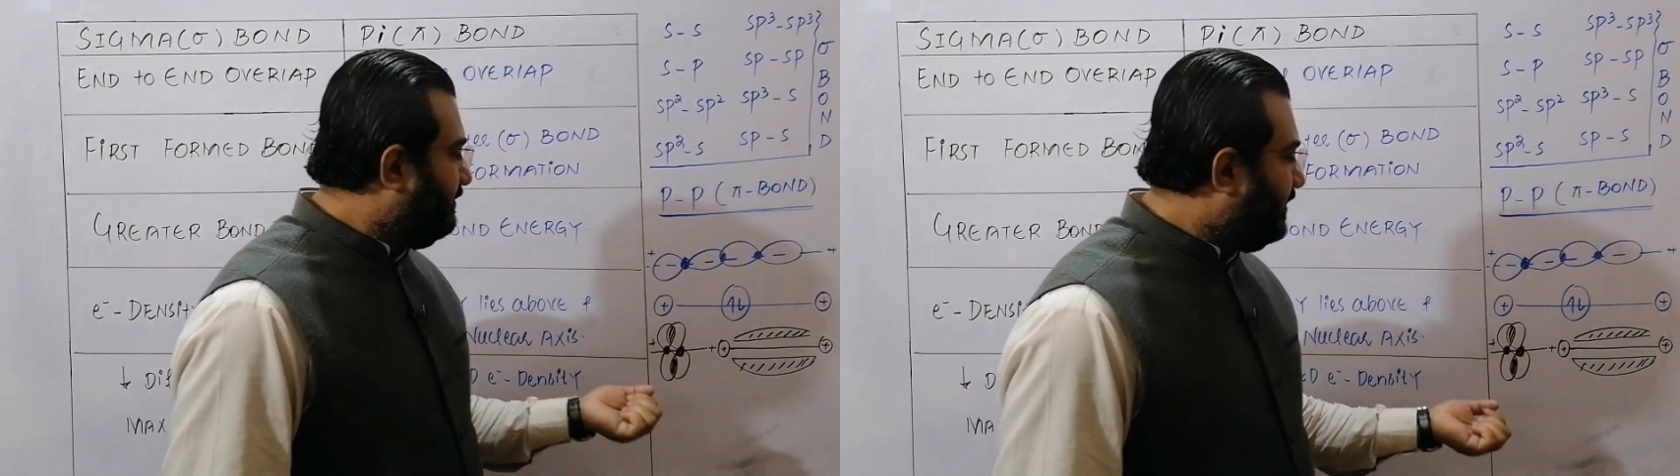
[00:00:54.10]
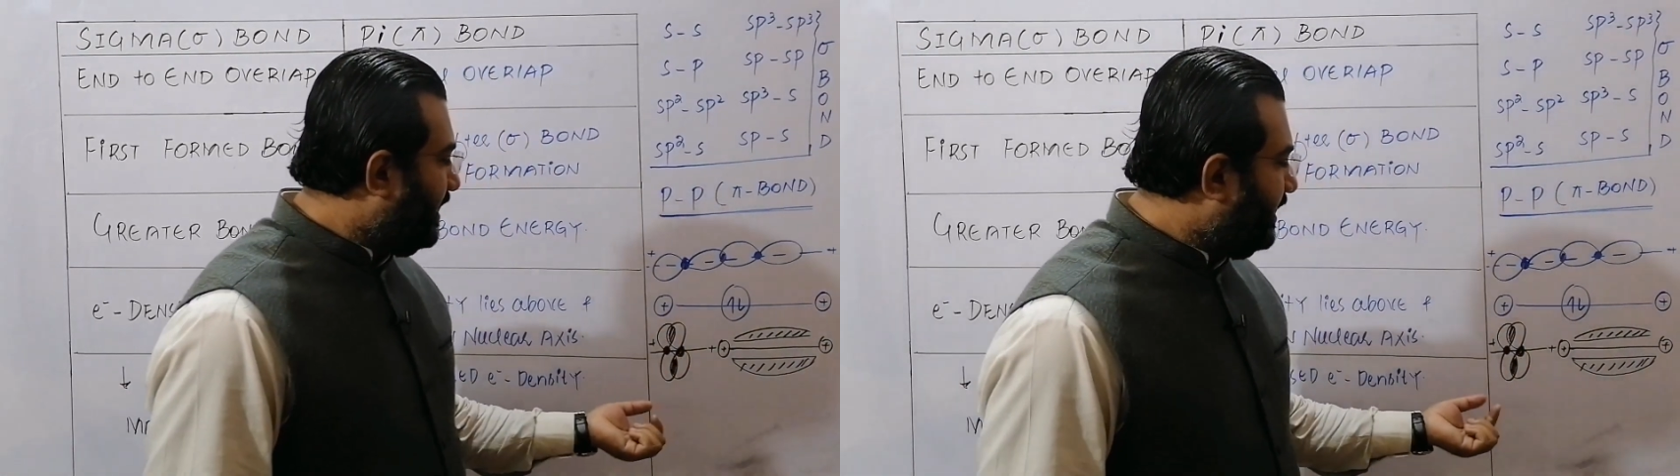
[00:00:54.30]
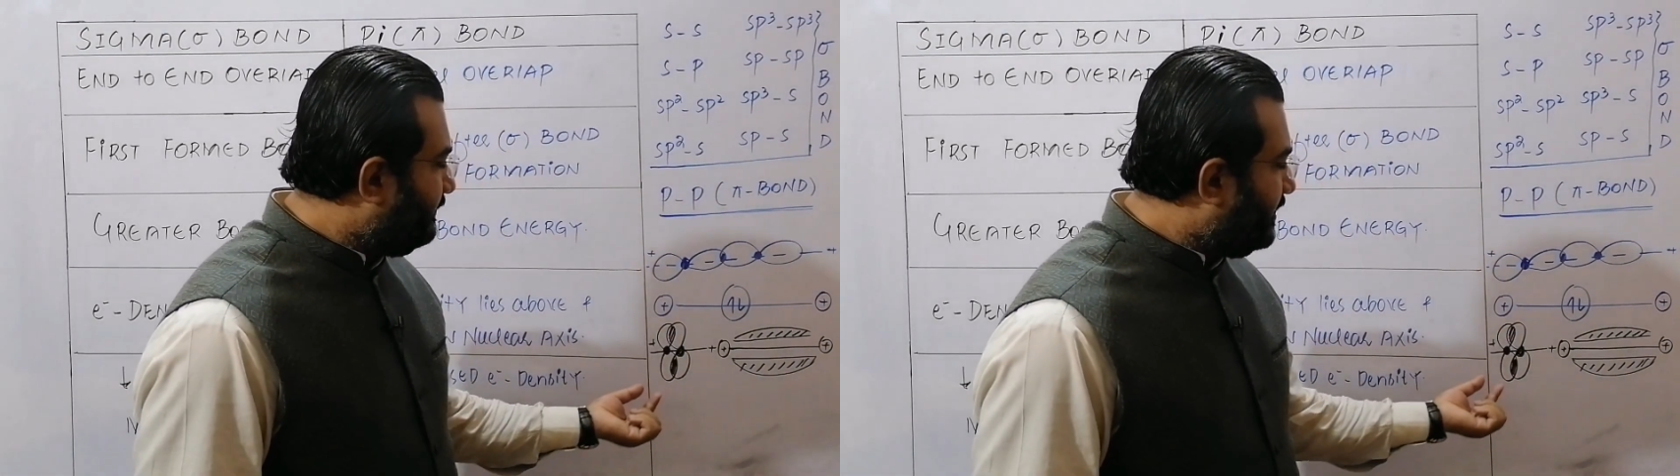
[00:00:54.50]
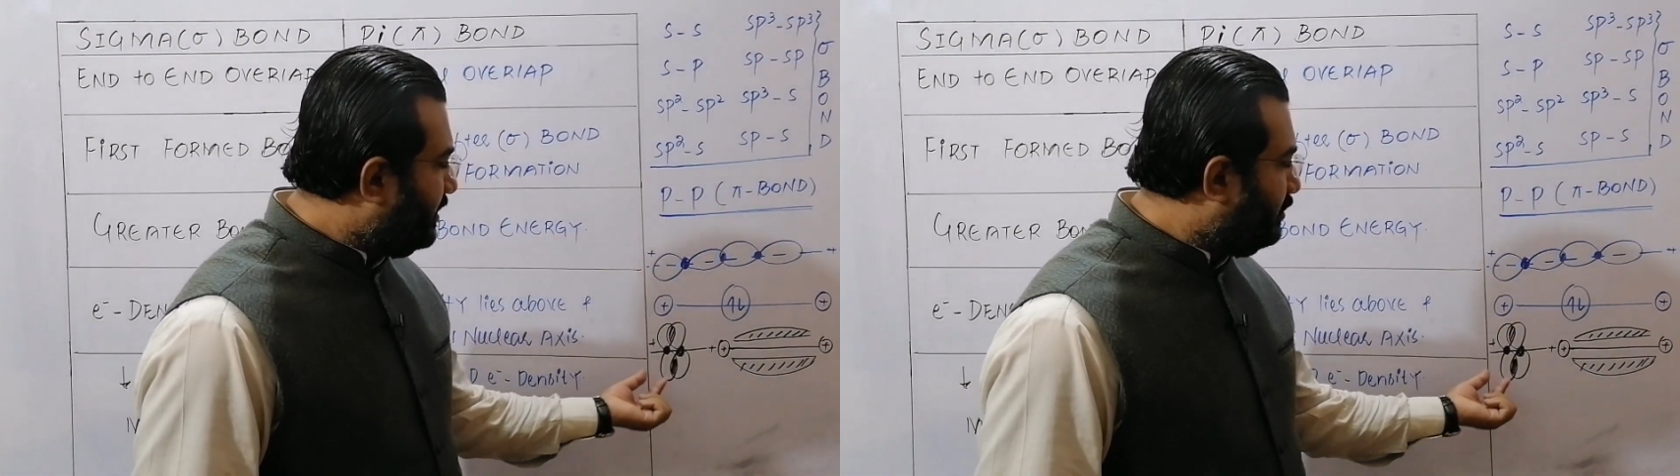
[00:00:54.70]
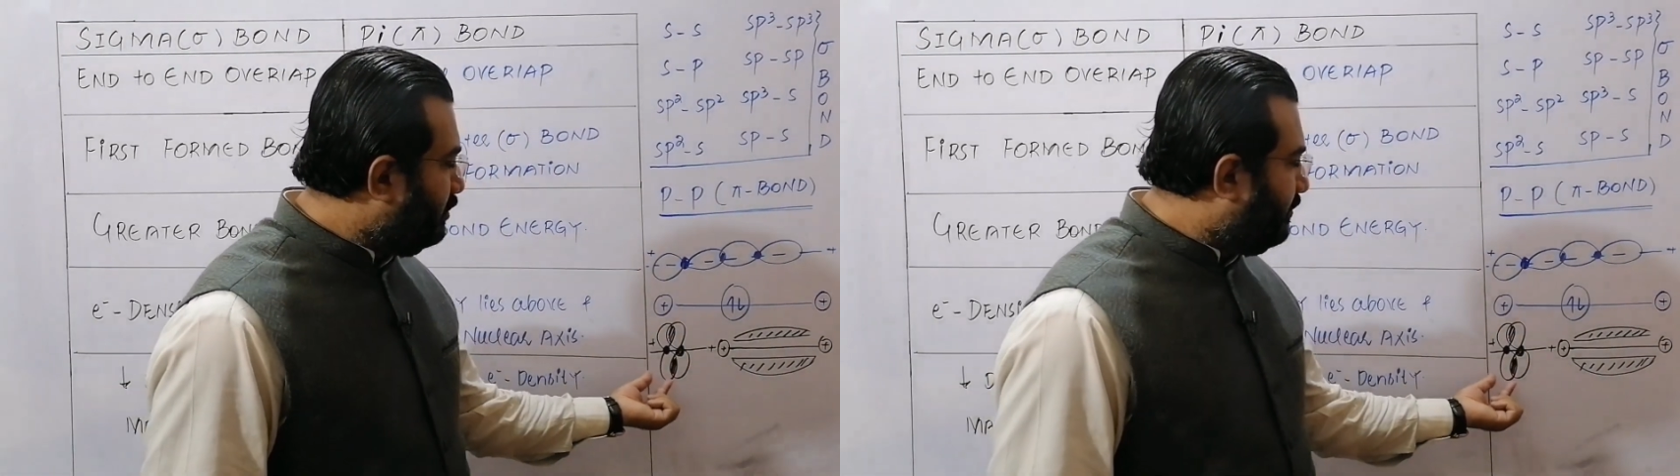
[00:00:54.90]
While if the
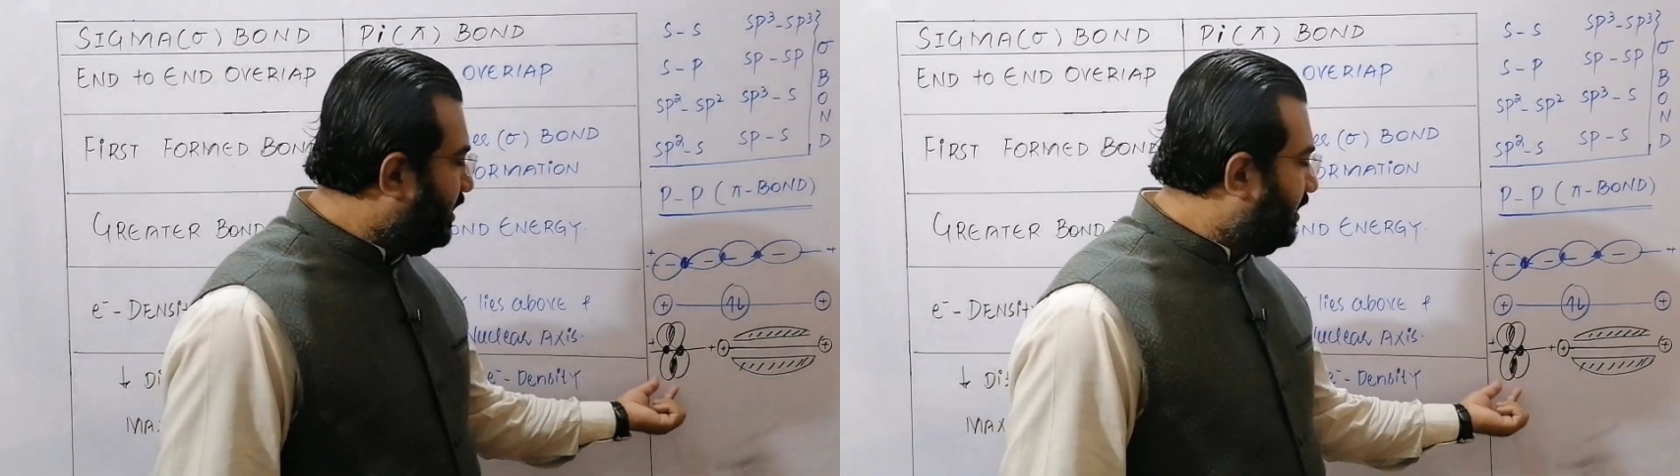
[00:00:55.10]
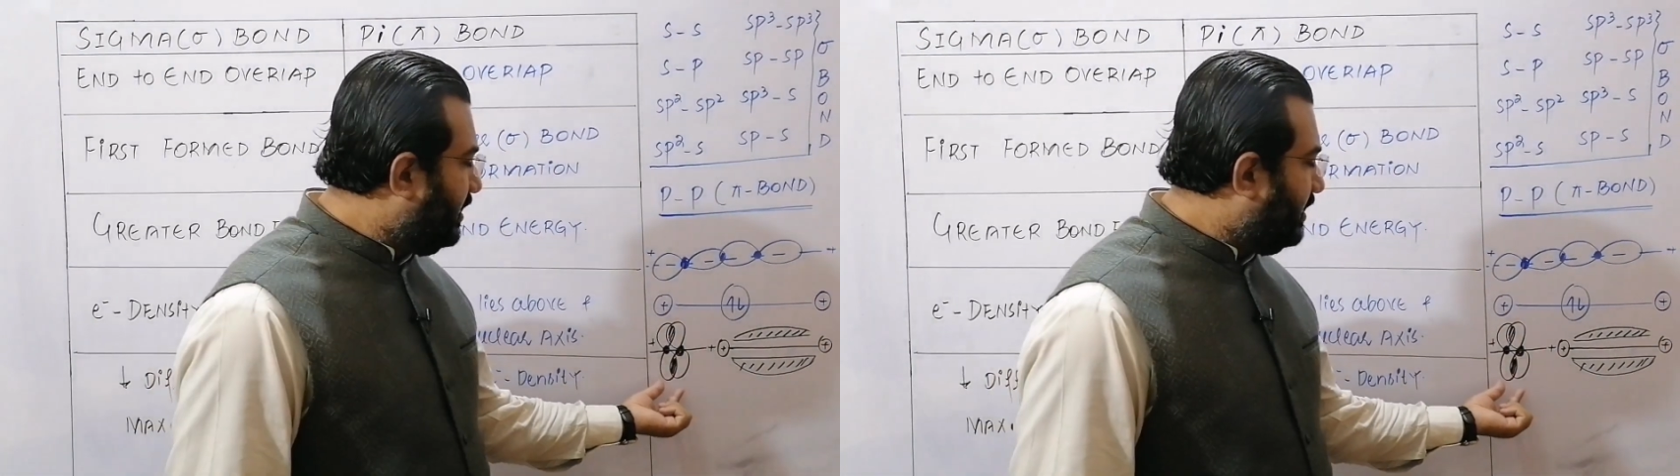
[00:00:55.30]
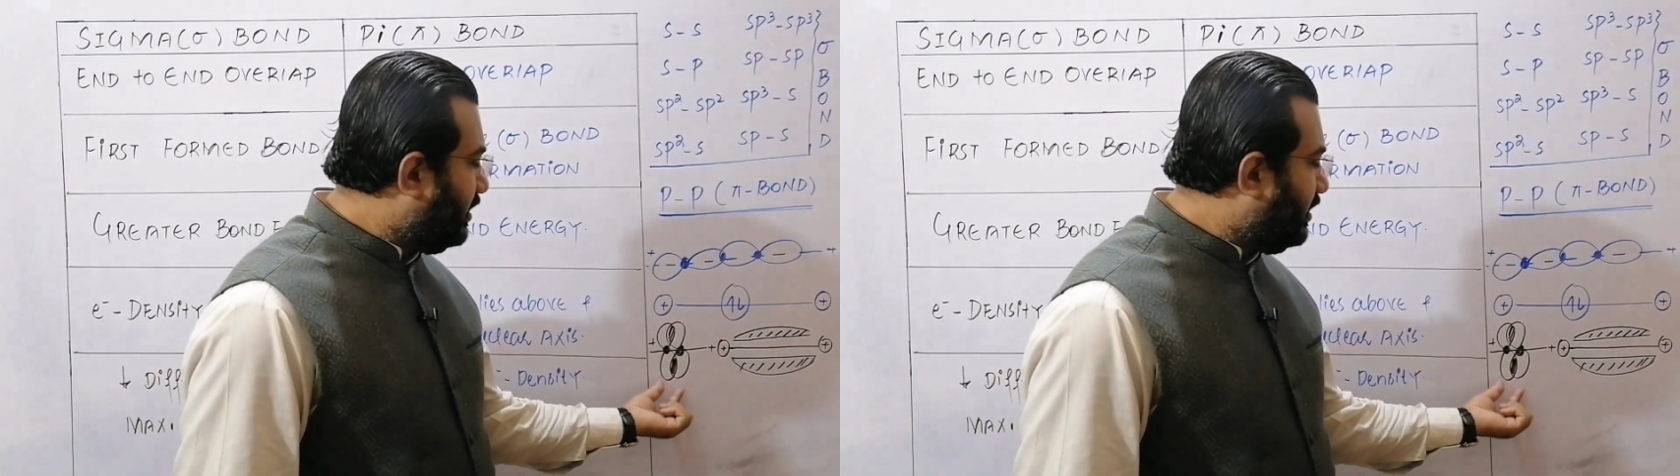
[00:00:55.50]
two p